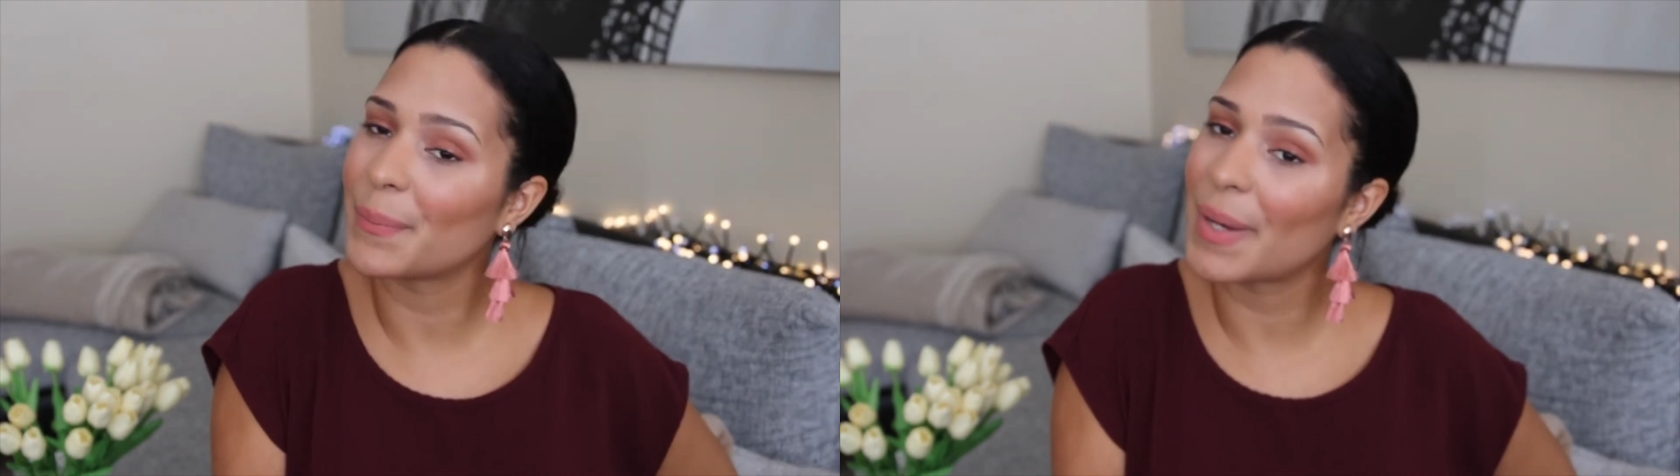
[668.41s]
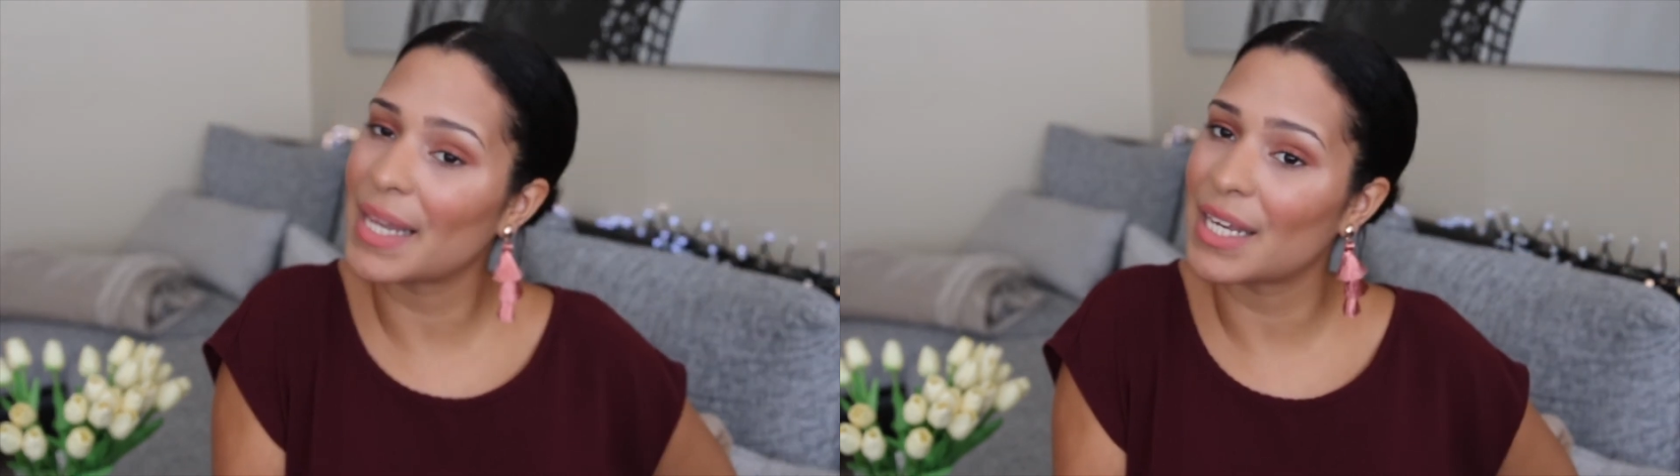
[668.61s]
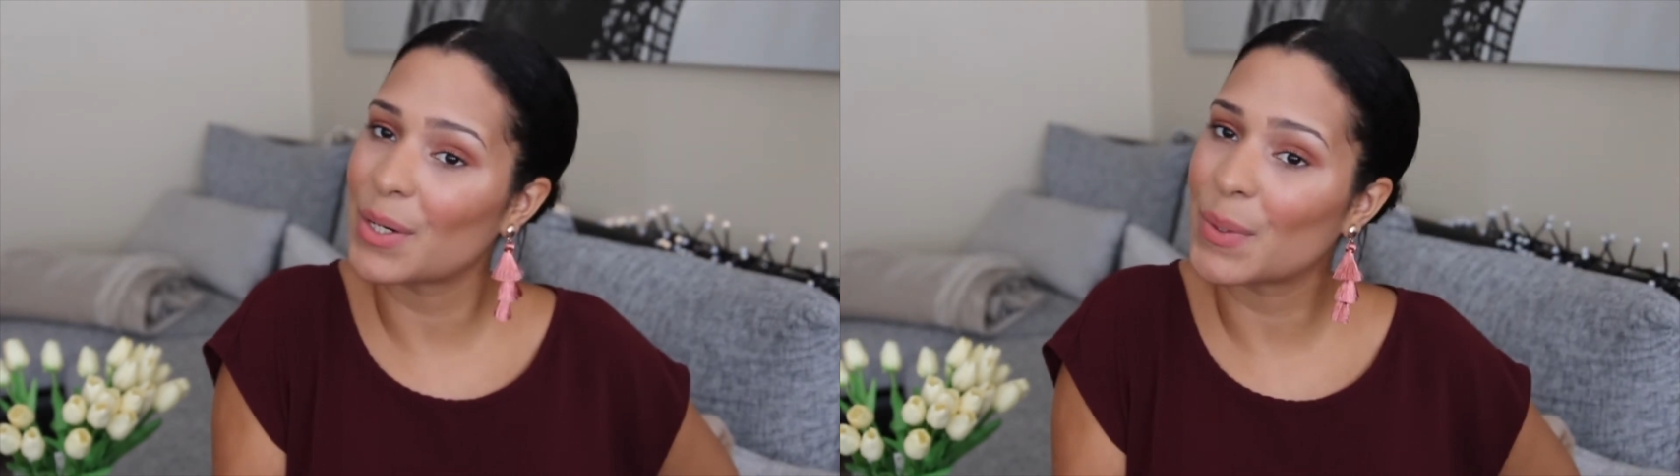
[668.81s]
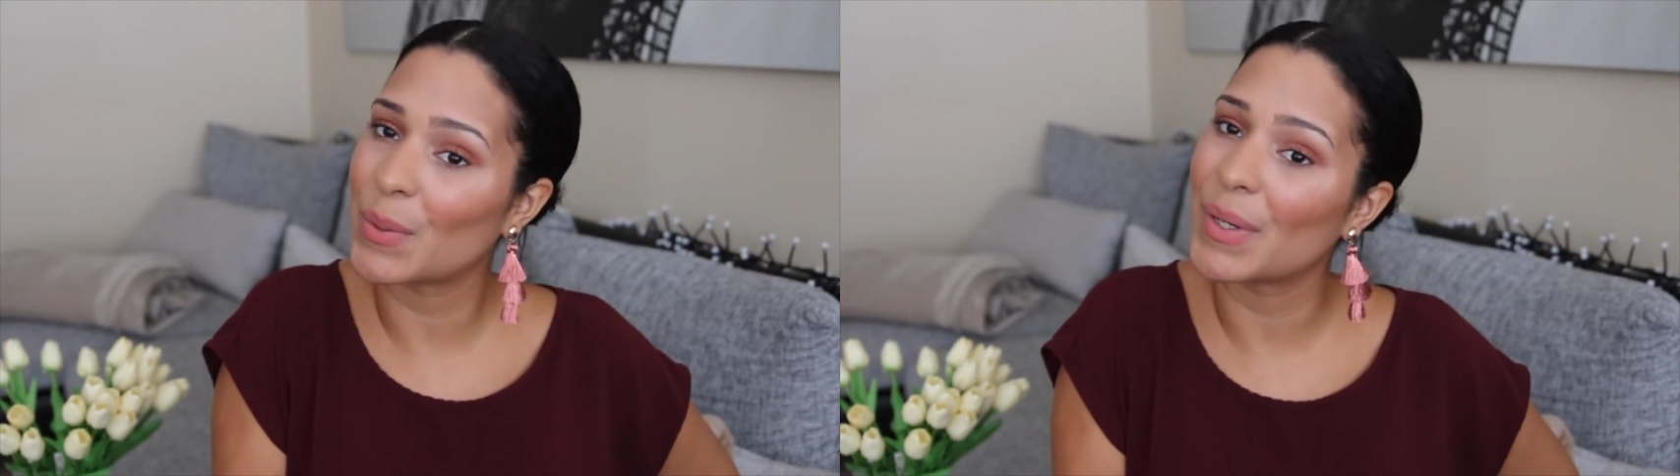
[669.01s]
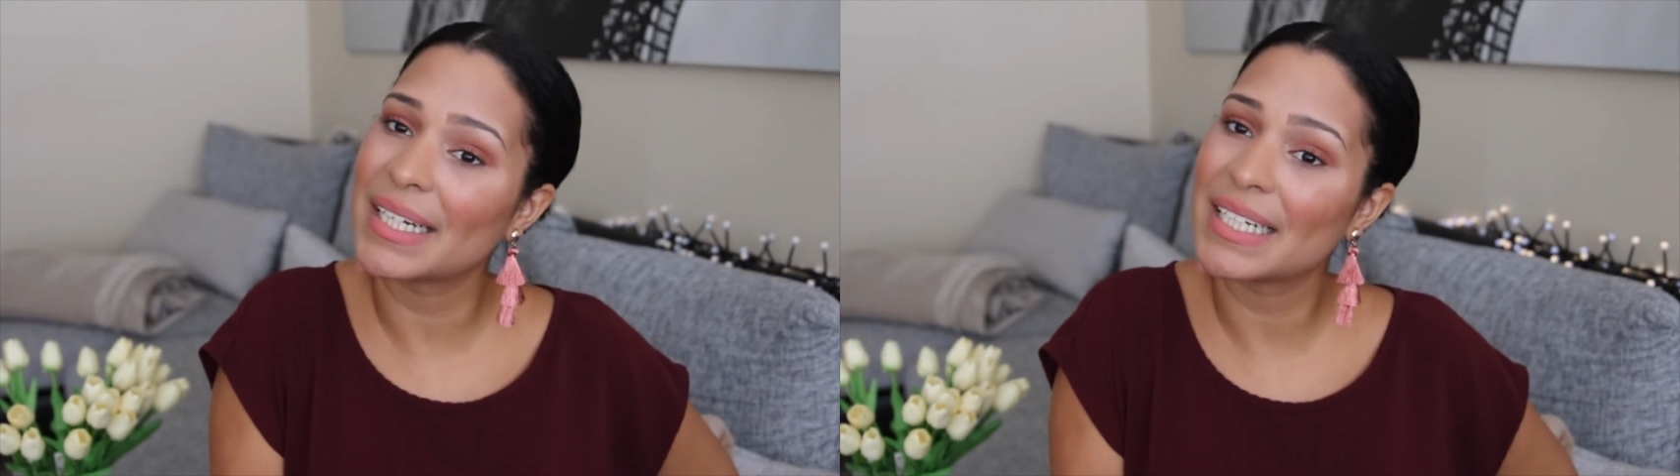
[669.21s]

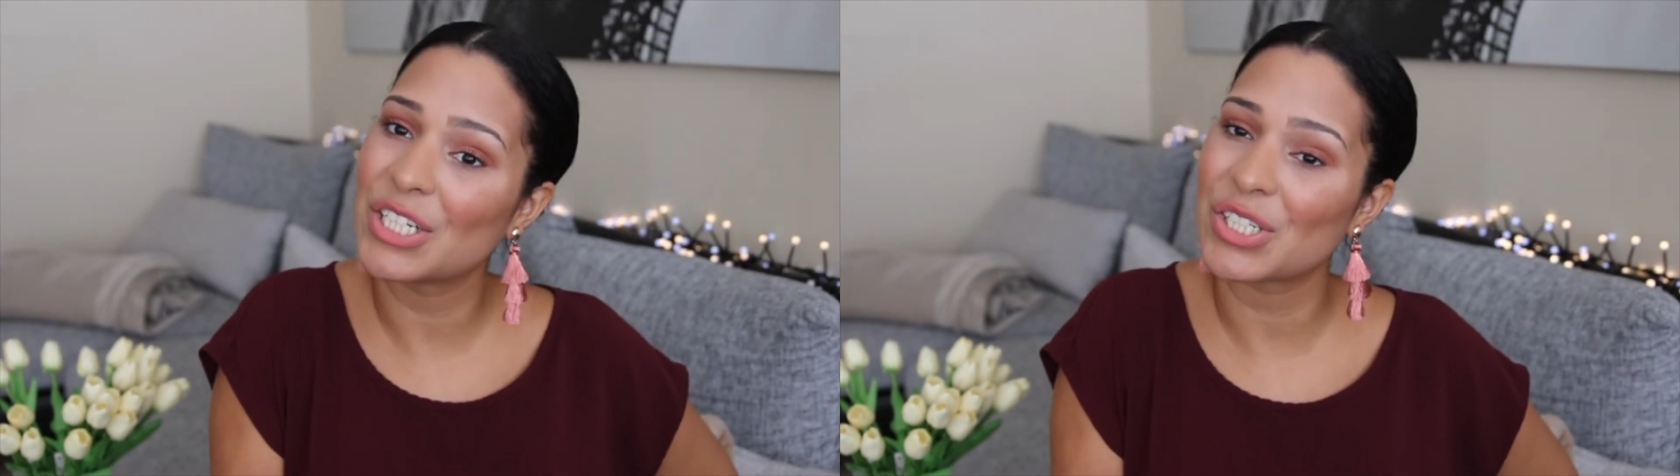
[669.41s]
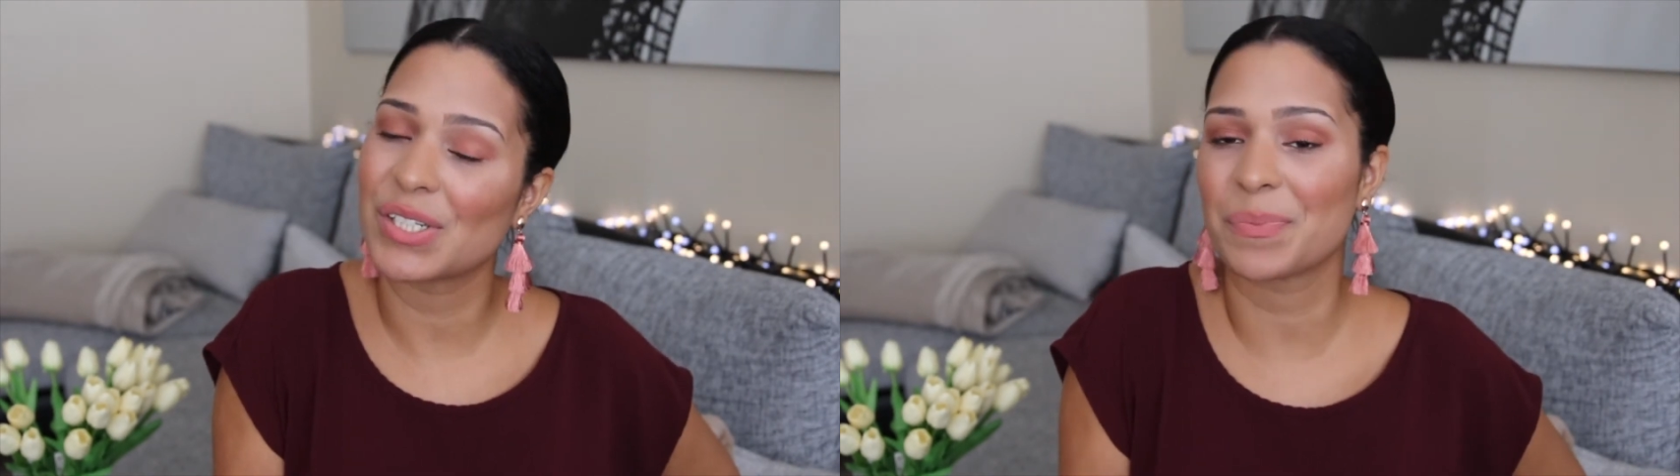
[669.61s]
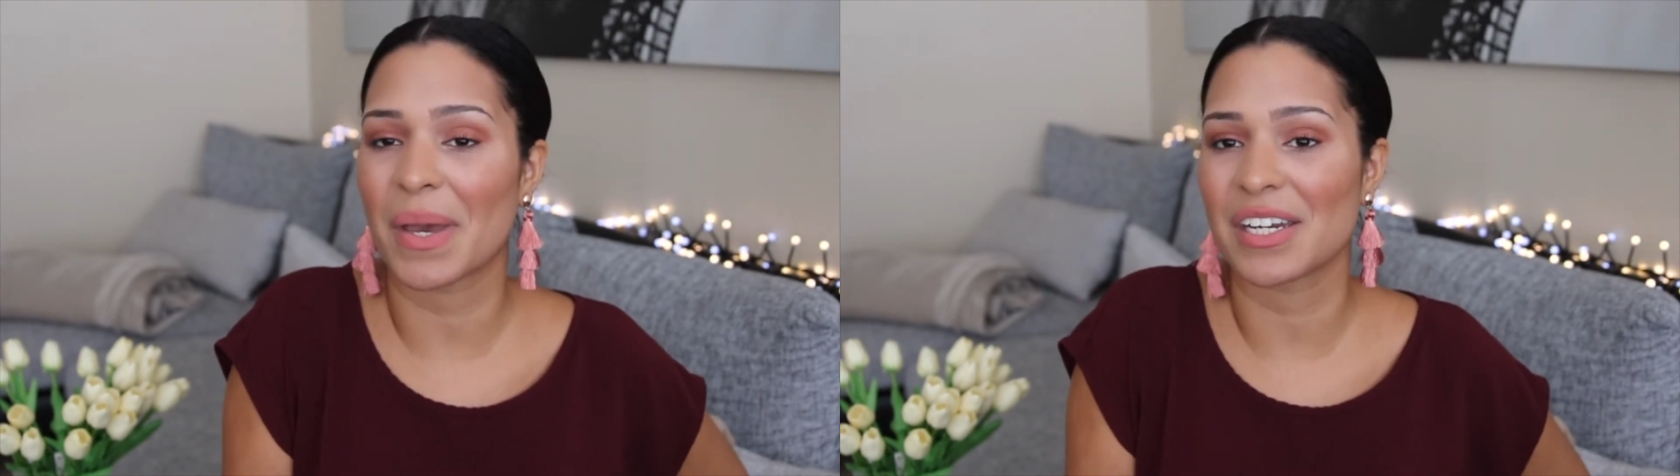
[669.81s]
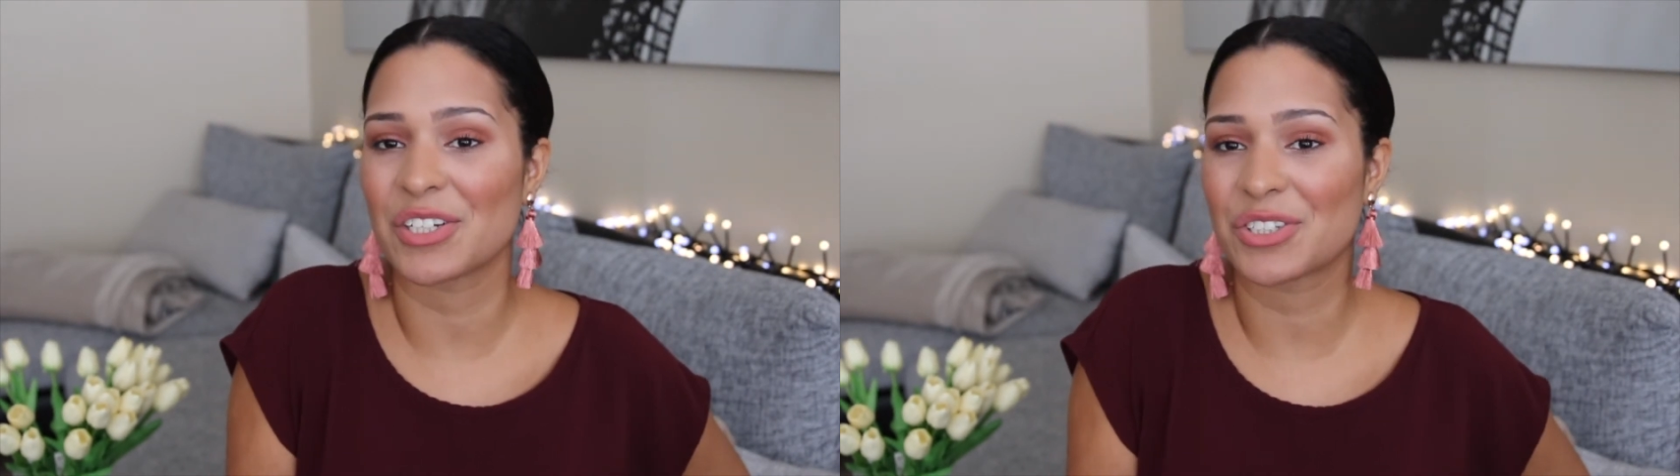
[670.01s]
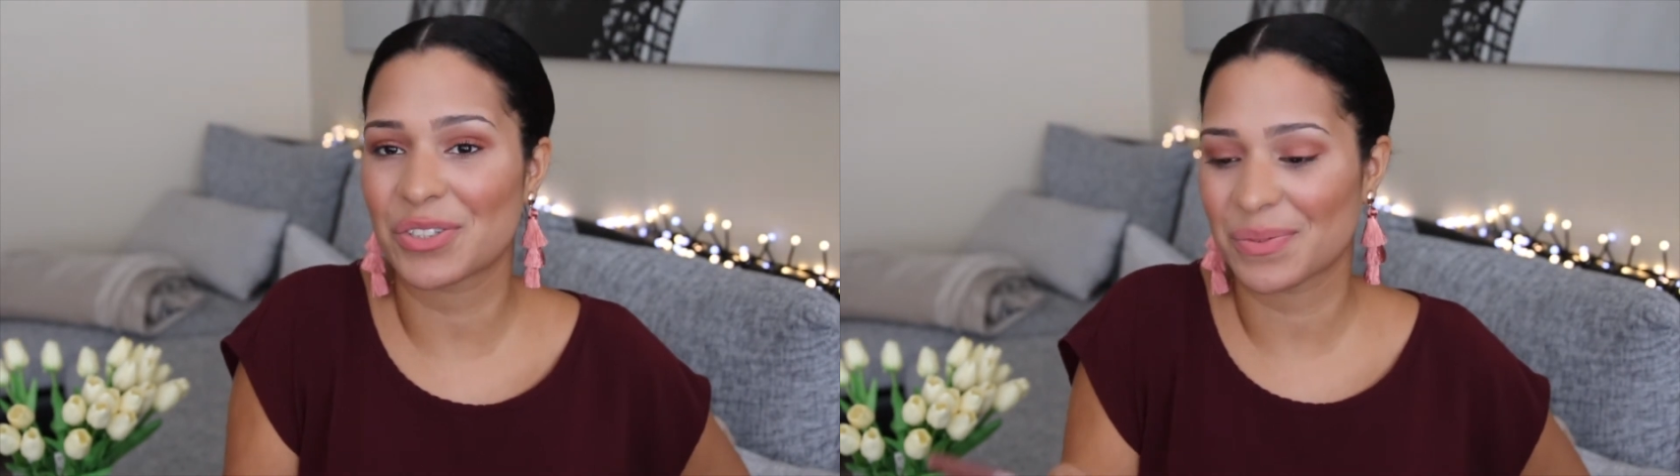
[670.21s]
bilingual, English and
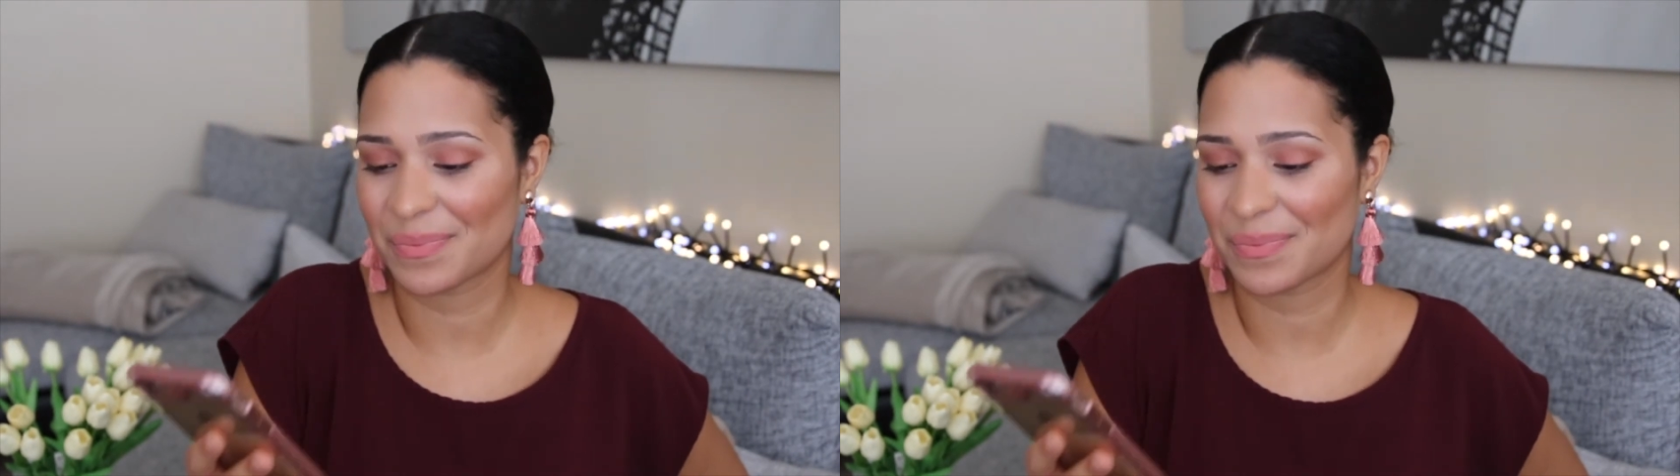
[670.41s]
Spanish.